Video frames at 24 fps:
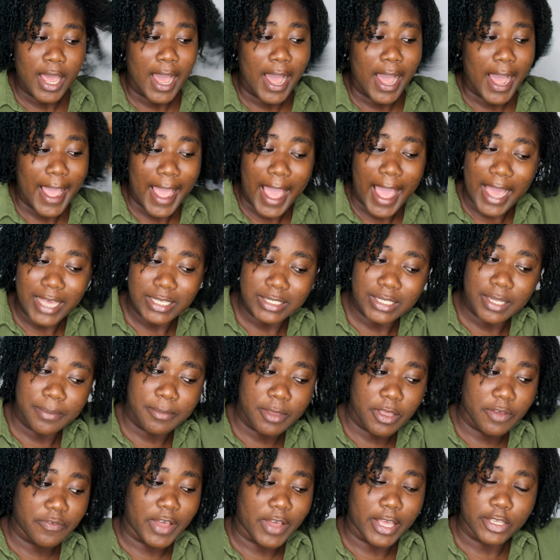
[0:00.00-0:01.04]
I asked them
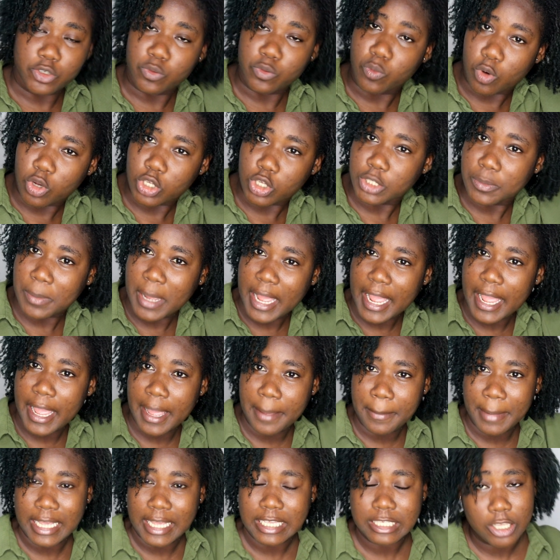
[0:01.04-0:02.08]
if I should wash my hair
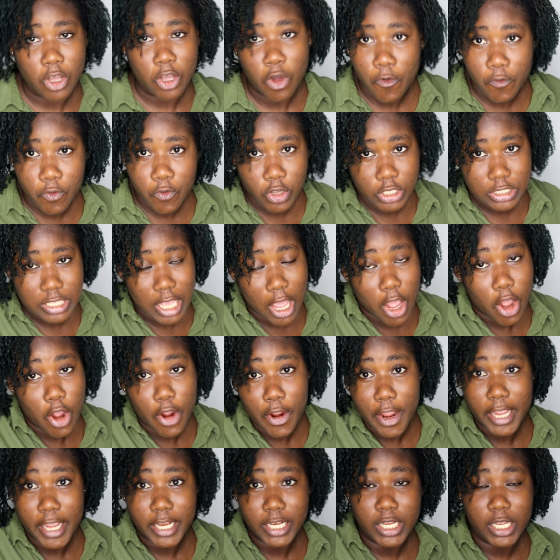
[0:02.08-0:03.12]
myself, because I
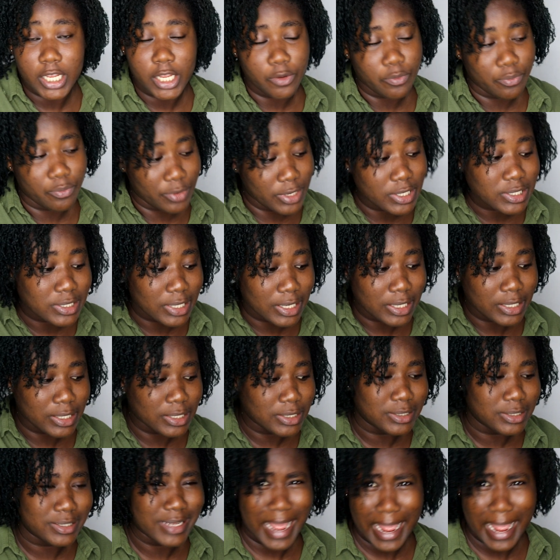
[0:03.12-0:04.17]
already
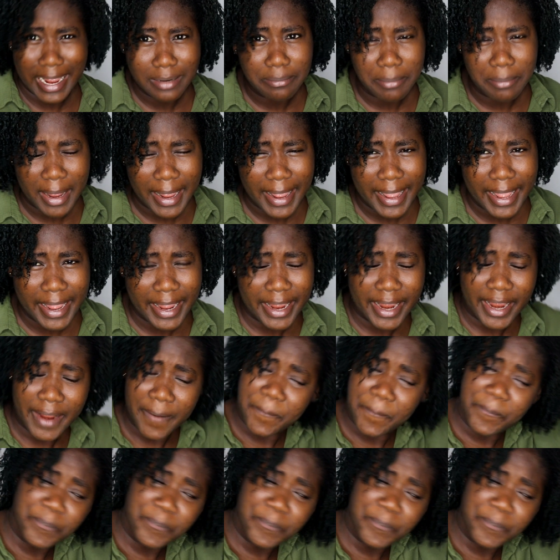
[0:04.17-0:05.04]
recently dyed my hair.